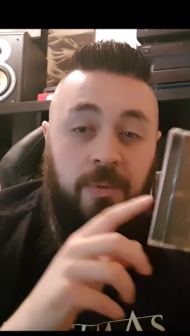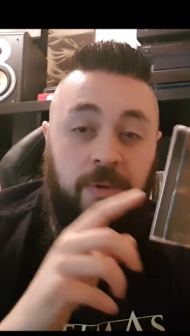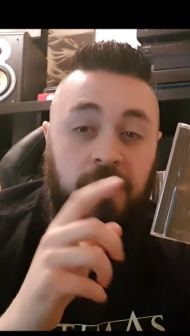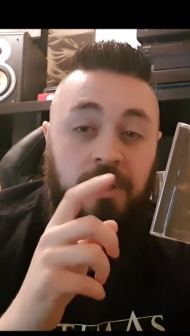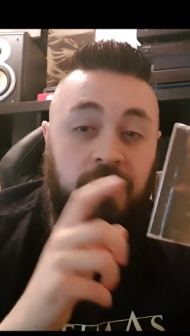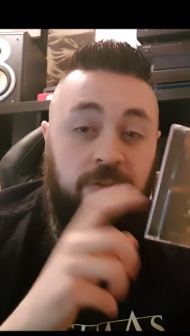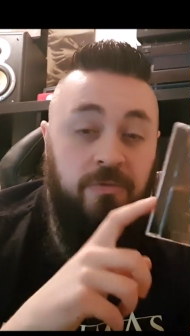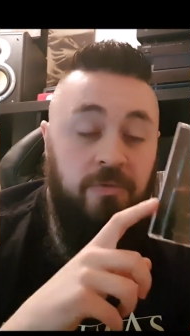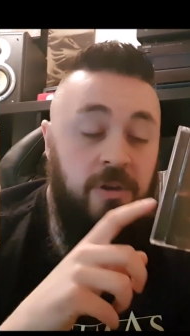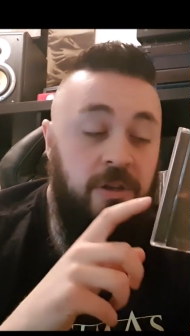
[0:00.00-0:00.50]

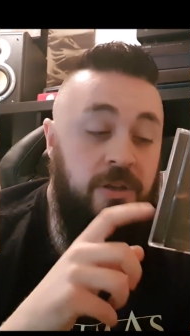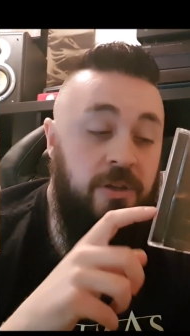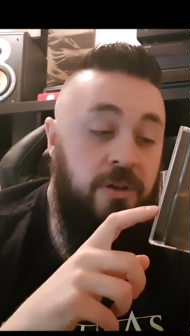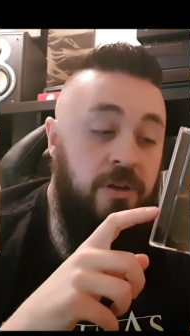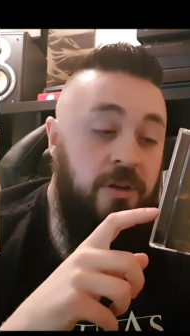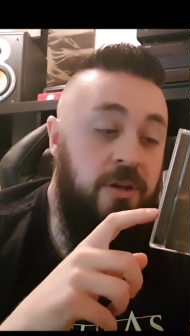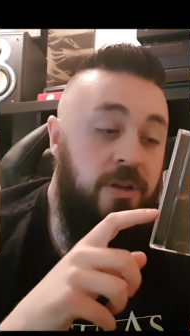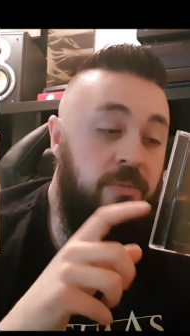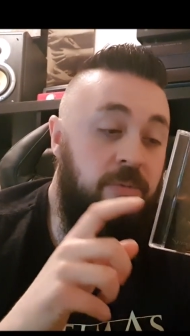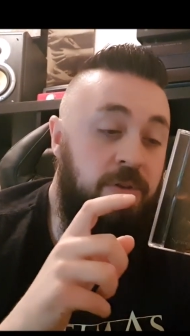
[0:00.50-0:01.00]
It's really
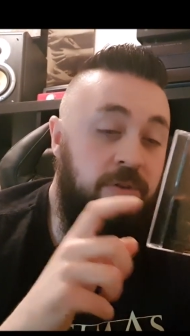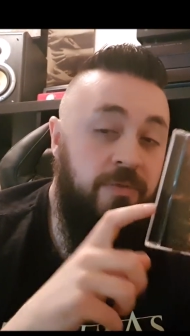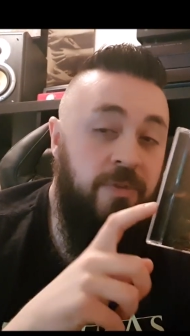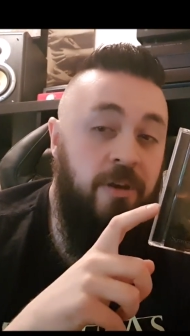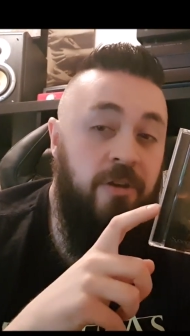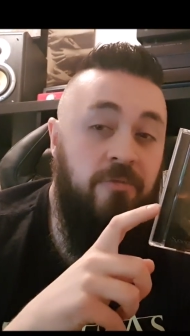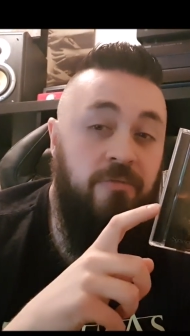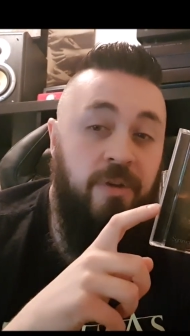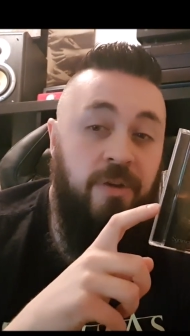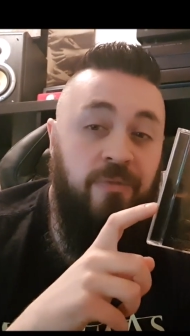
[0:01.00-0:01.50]
good. It's
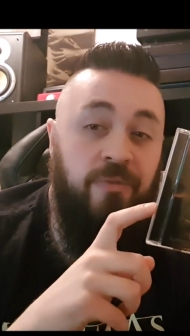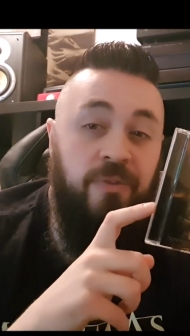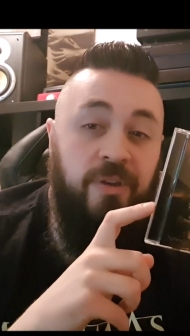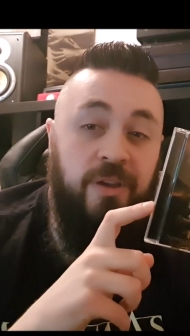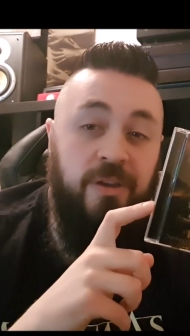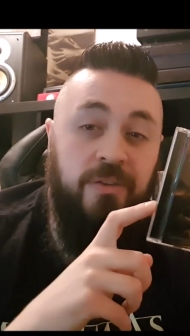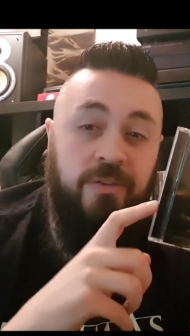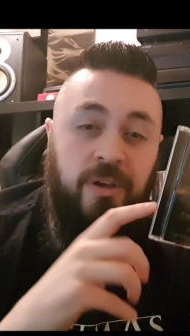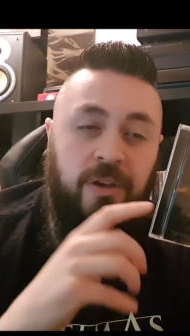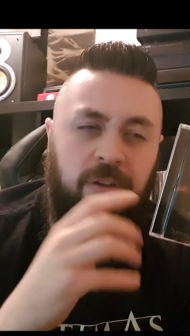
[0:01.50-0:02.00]
very riffy.
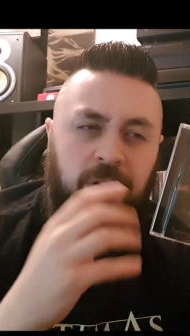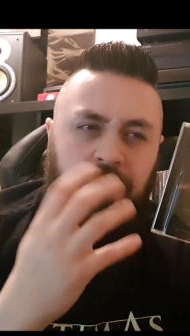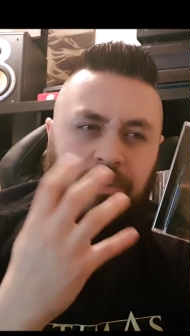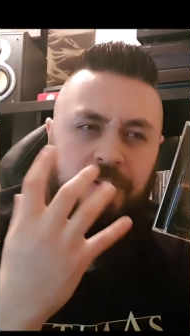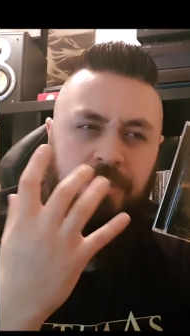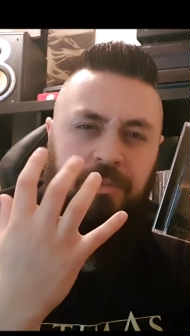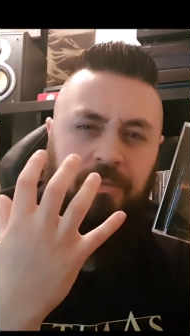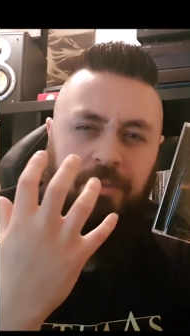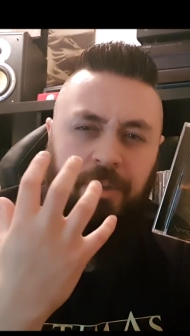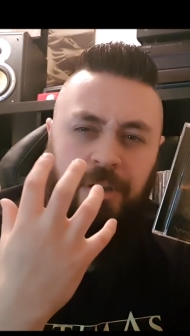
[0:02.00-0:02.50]
There's like
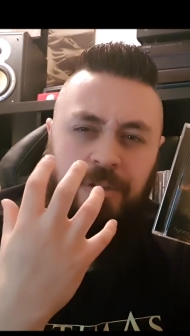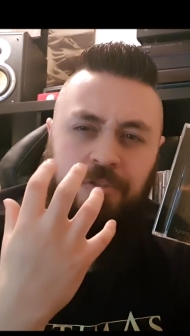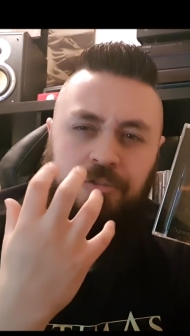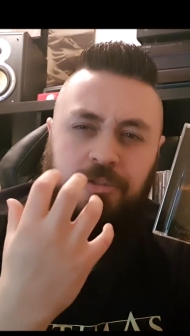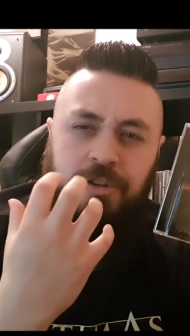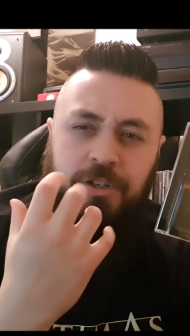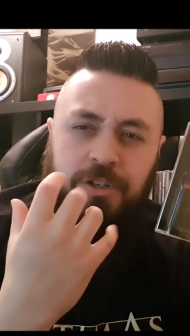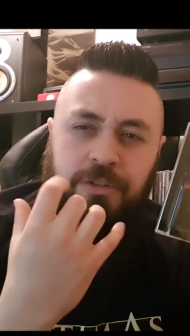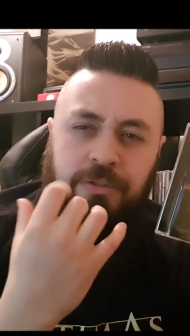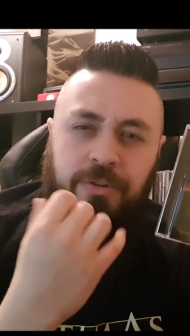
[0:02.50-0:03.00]
lots of like
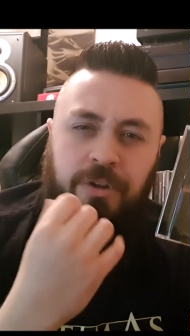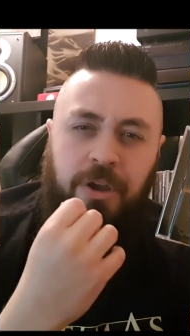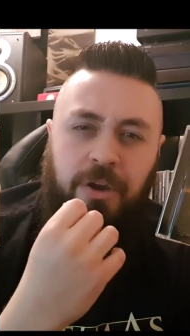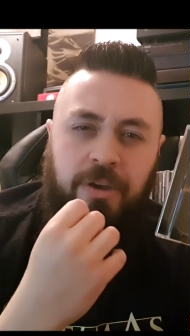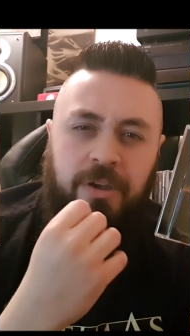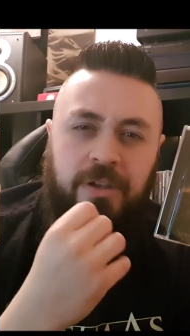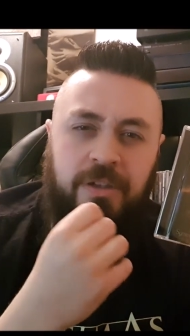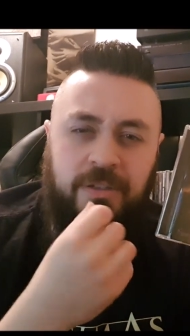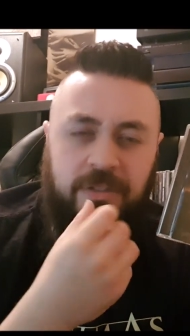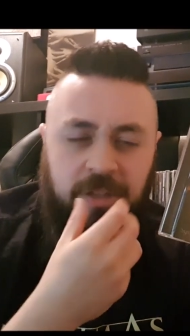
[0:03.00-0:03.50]
traditional
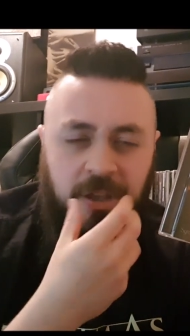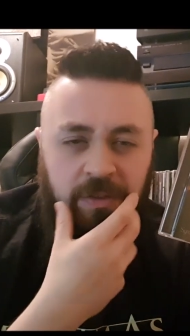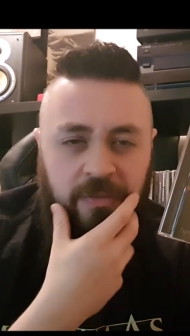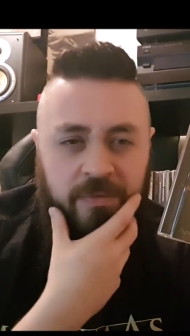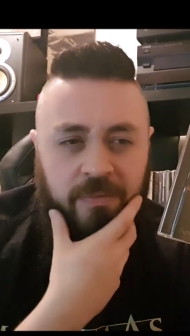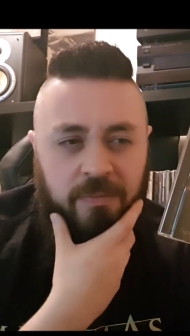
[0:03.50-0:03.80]
90s death